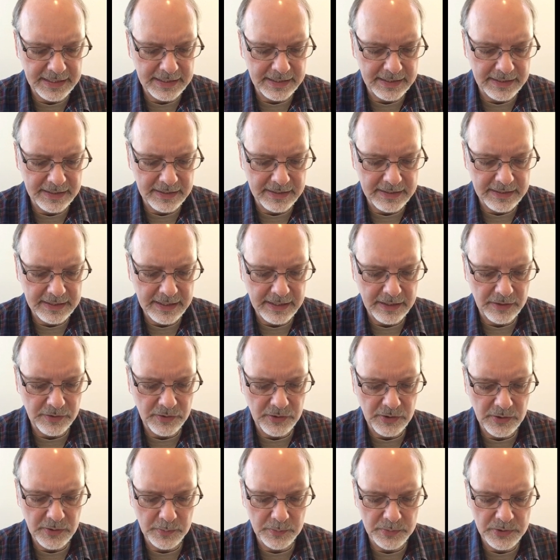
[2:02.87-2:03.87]
into the
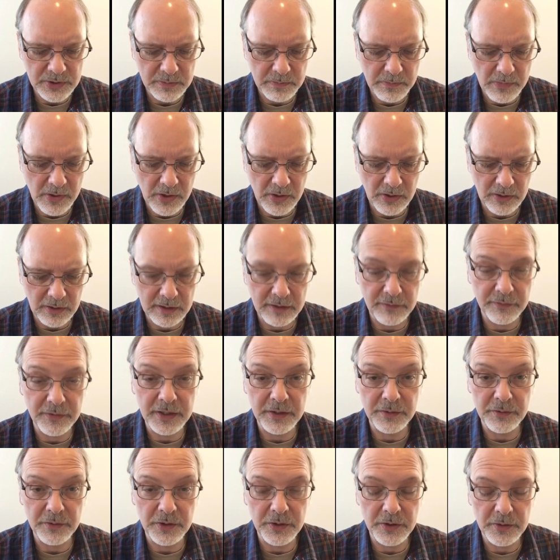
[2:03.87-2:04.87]
townhome's small
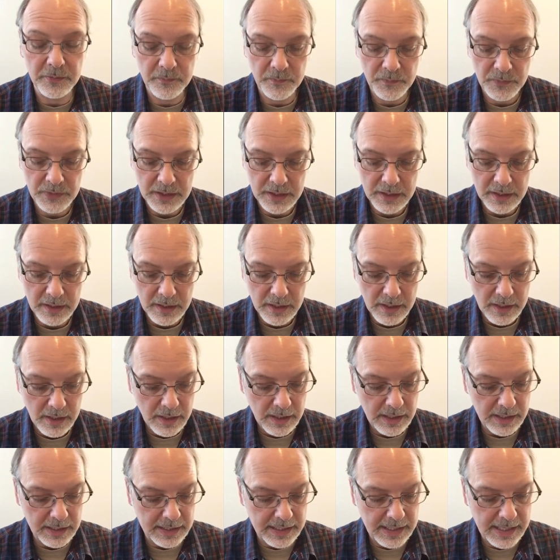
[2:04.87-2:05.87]
living room.
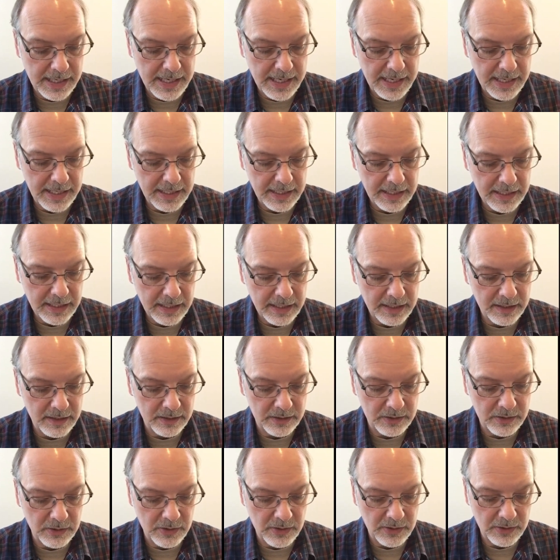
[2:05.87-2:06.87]
A guy in a
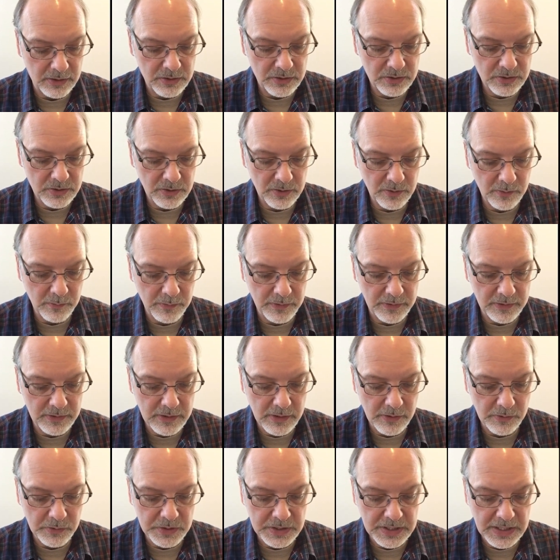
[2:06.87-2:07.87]
dark suit with
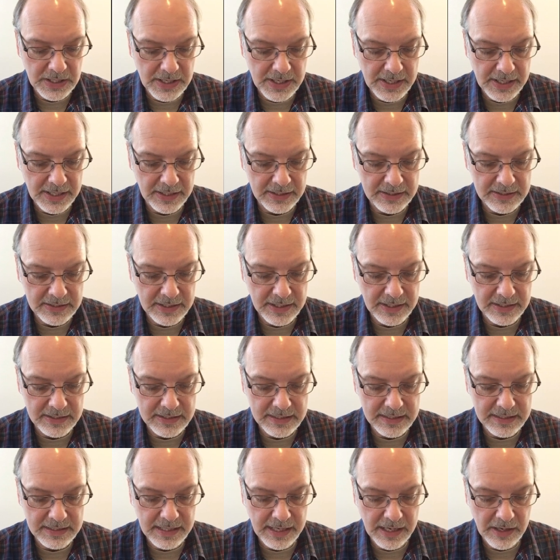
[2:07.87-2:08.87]
no tie sat
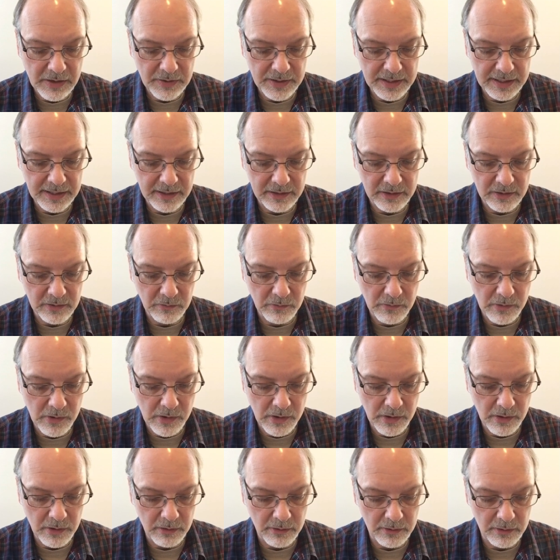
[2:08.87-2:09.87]
staring at the
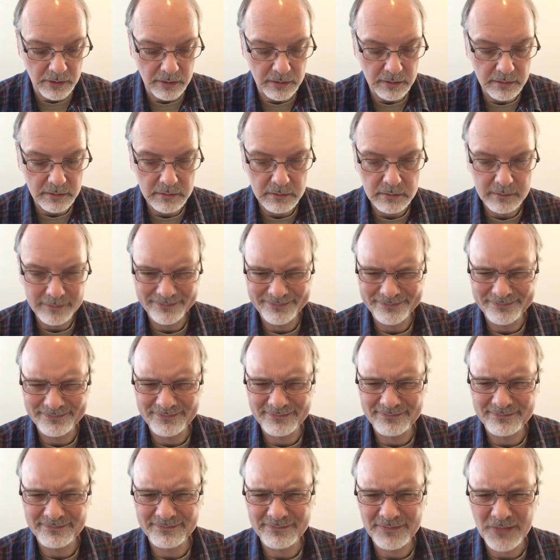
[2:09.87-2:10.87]
wall
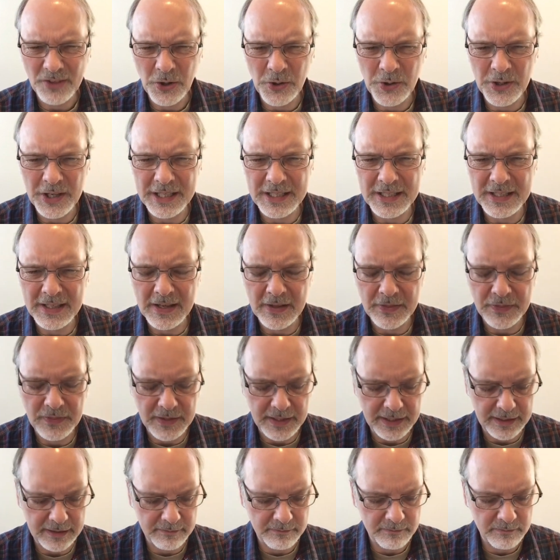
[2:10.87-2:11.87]
or at
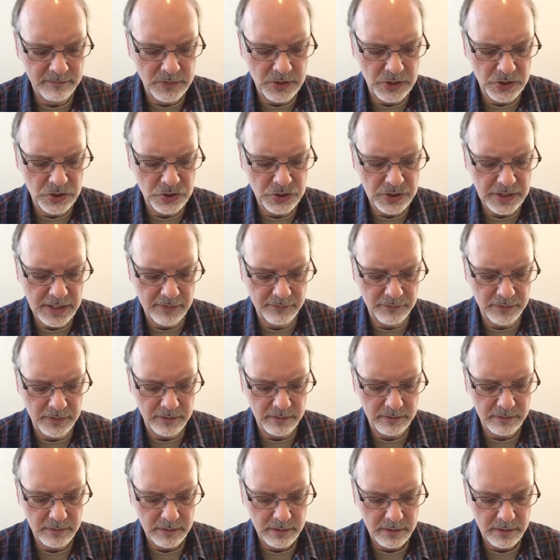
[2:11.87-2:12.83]
nothing, disheveled.